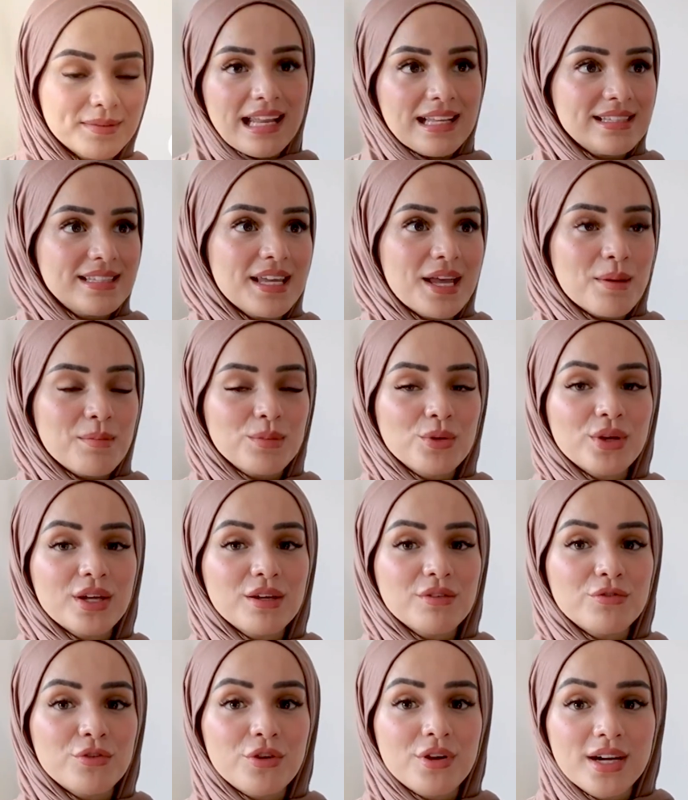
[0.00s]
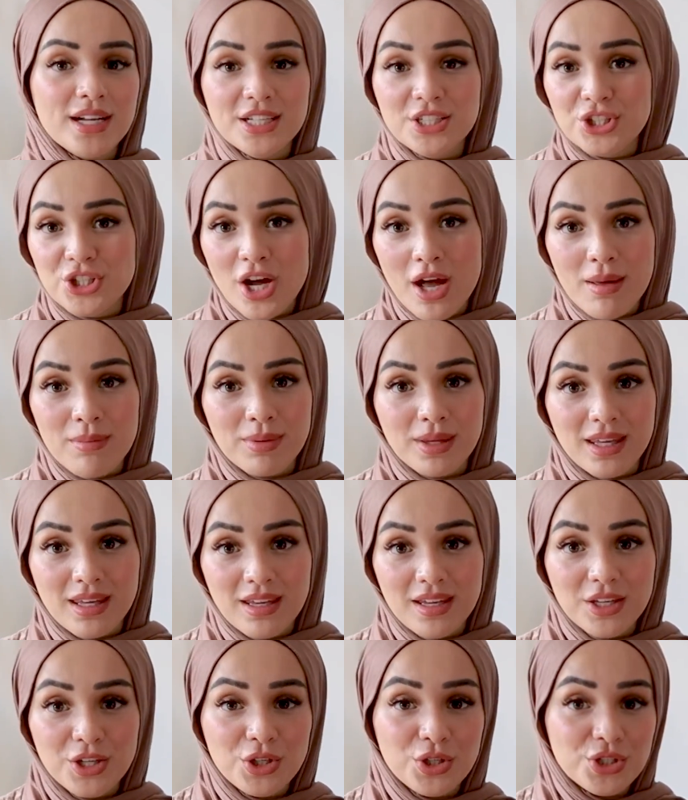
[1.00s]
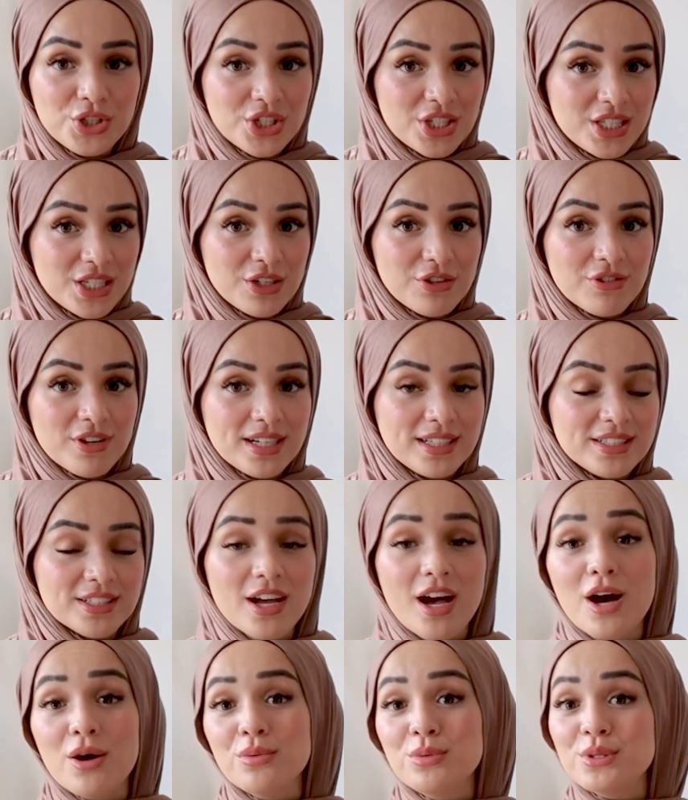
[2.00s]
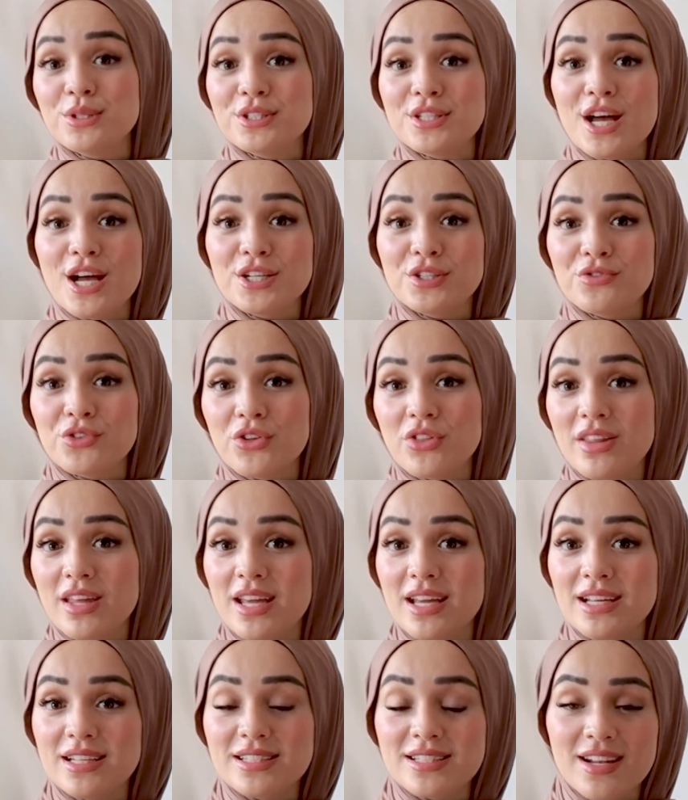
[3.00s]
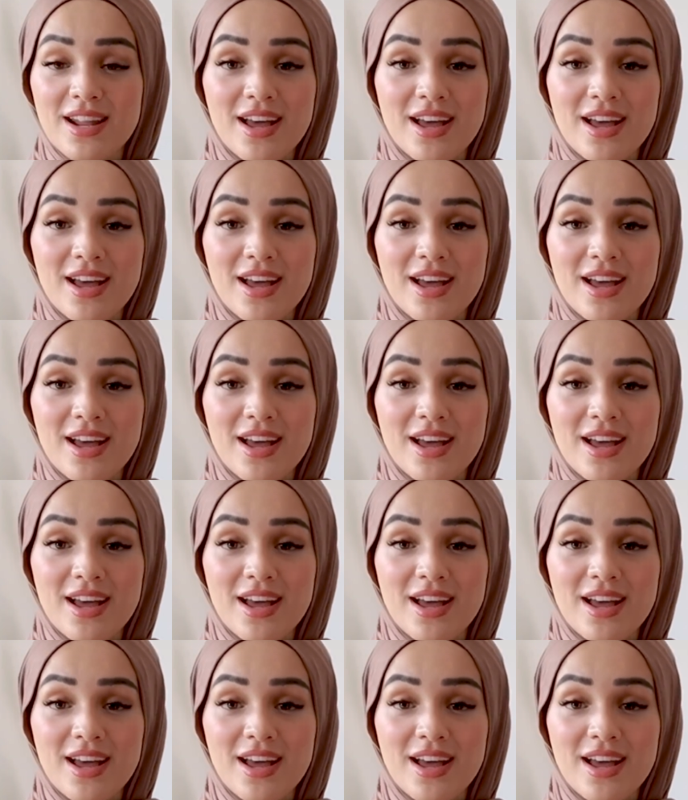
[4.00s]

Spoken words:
And let's say I'm looking for a hijabi UGC creator, I will search for things